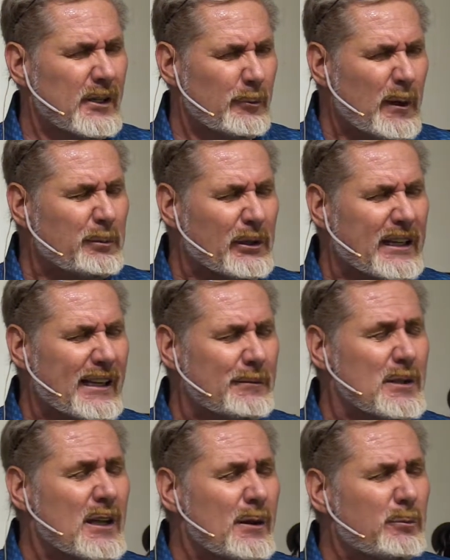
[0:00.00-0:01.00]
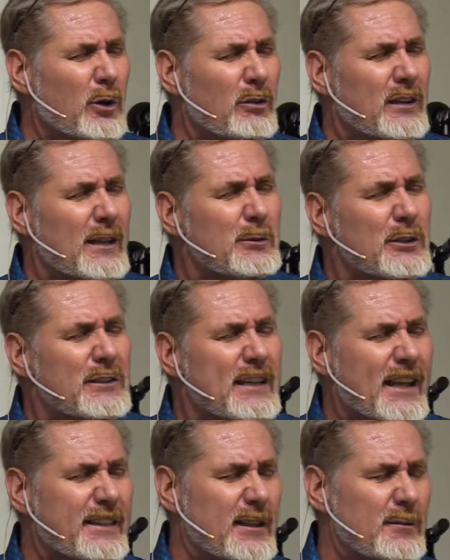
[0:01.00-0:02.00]
We proclaim, proclaim your
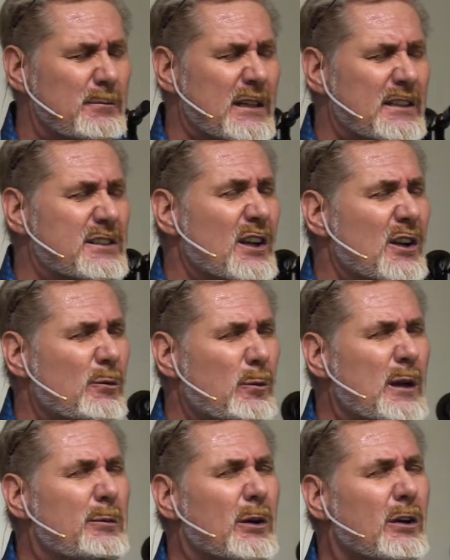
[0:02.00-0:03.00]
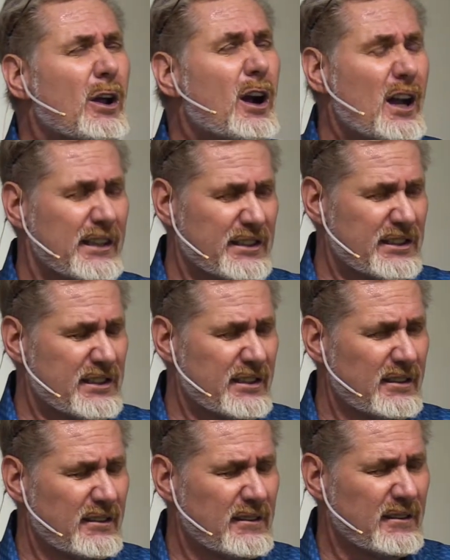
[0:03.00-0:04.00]
death that means we were lost
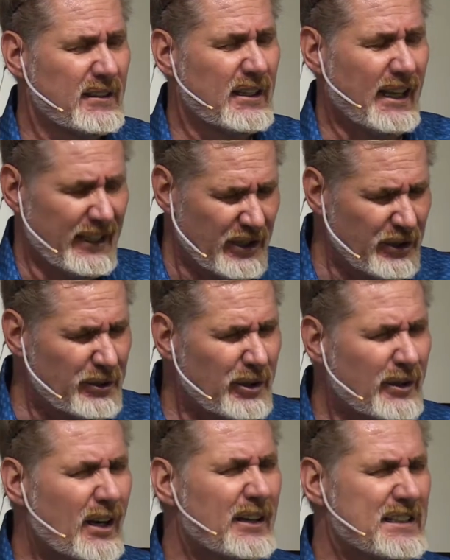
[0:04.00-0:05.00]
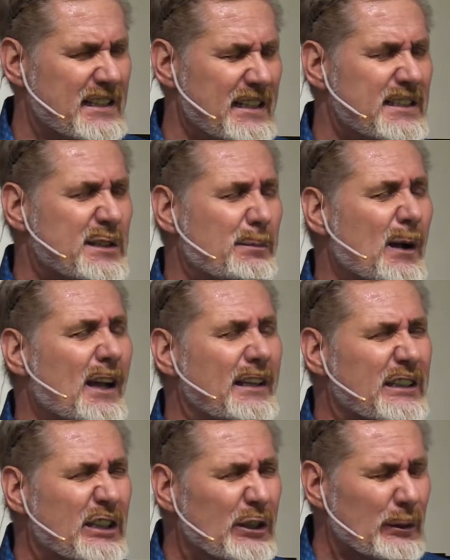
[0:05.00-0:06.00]
and you took our sins
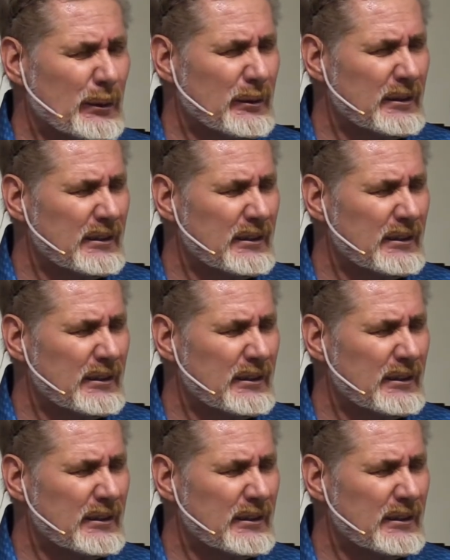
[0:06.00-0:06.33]
upon you.